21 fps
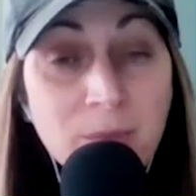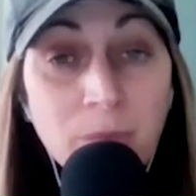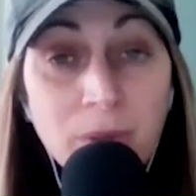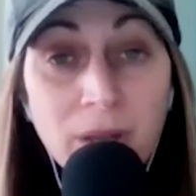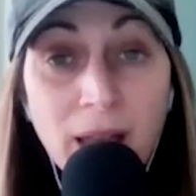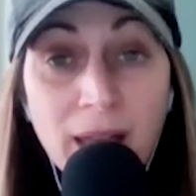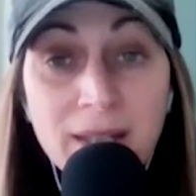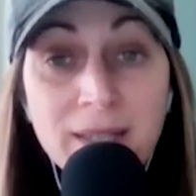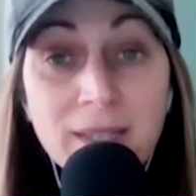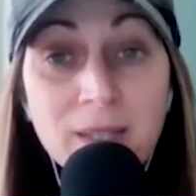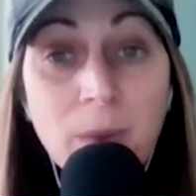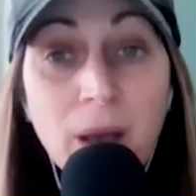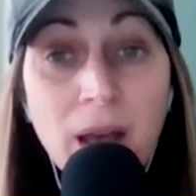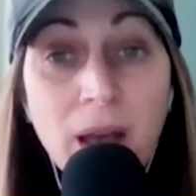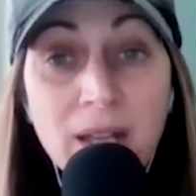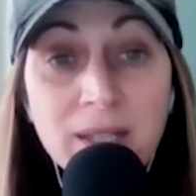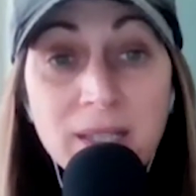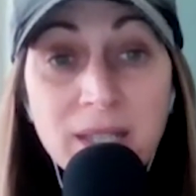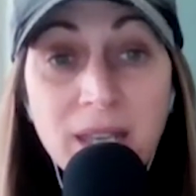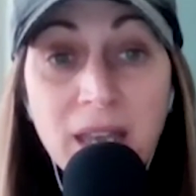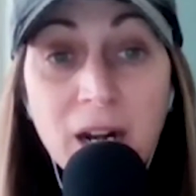blind
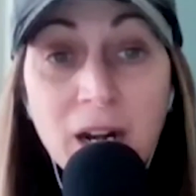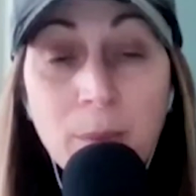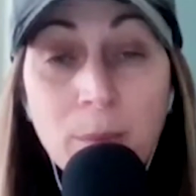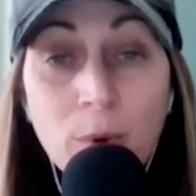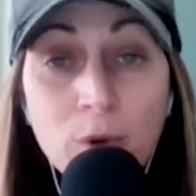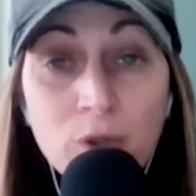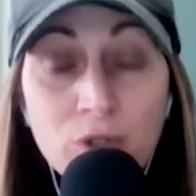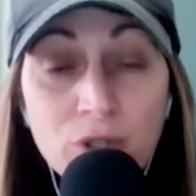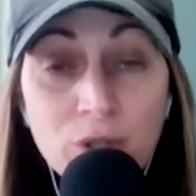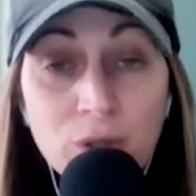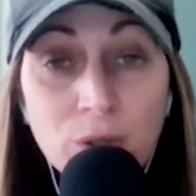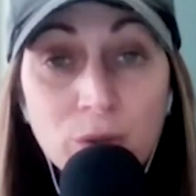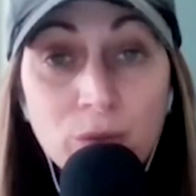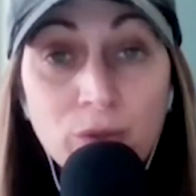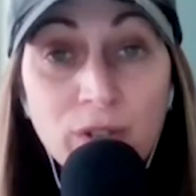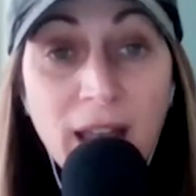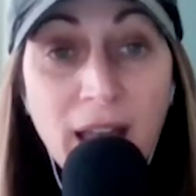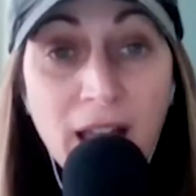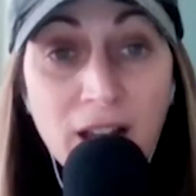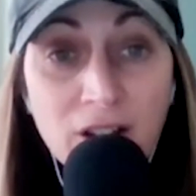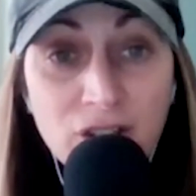spots, and emotional
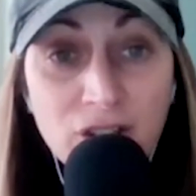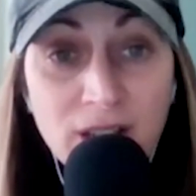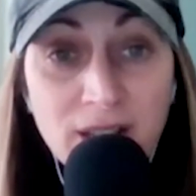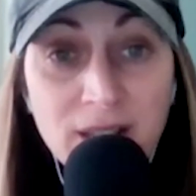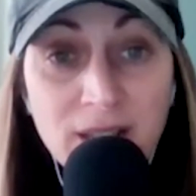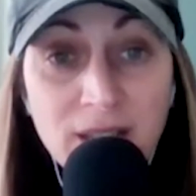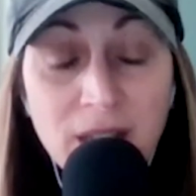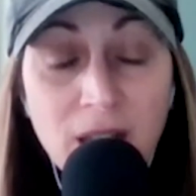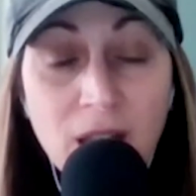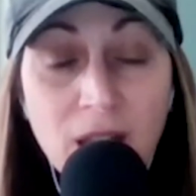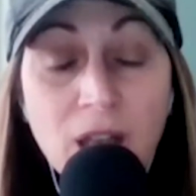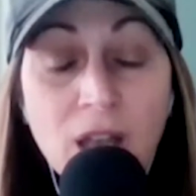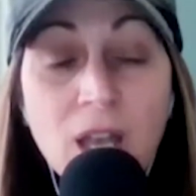reactions.